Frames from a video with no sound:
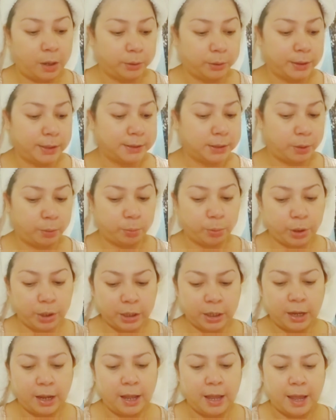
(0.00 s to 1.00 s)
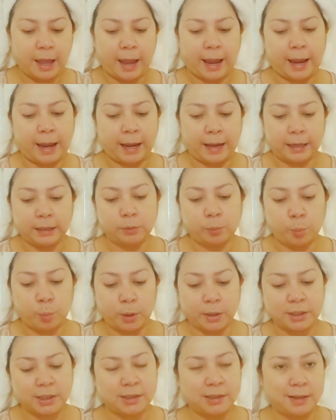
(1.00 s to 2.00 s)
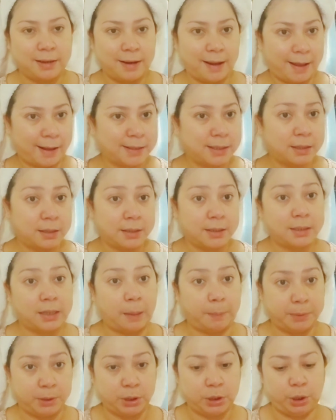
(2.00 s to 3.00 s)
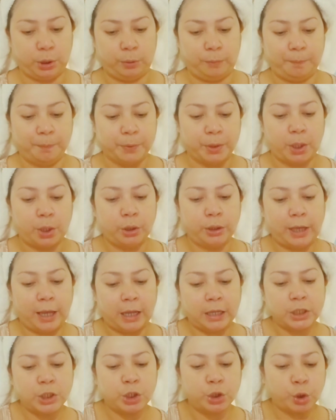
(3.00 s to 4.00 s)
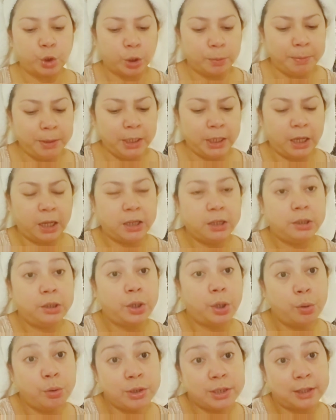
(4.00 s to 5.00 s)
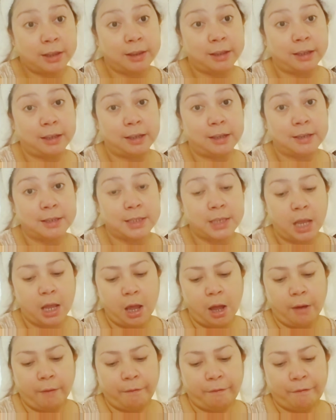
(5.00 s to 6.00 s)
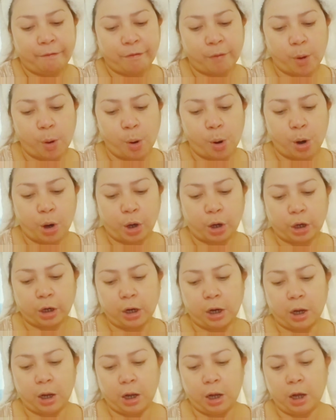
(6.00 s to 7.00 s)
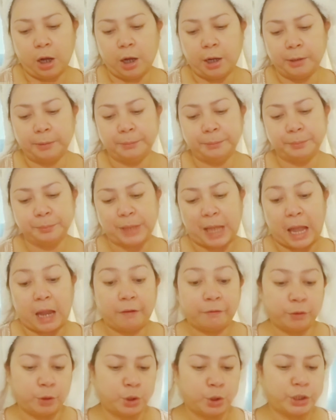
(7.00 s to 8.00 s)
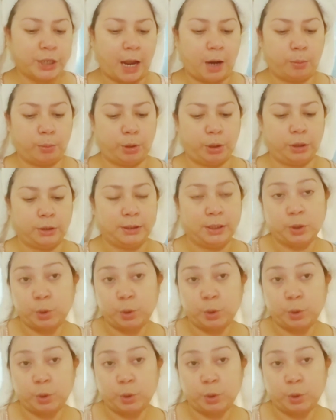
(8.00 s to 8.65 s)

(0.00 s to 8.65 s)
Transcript: it work and what's the next step to do. Okay, so normally I use this for after shower. That's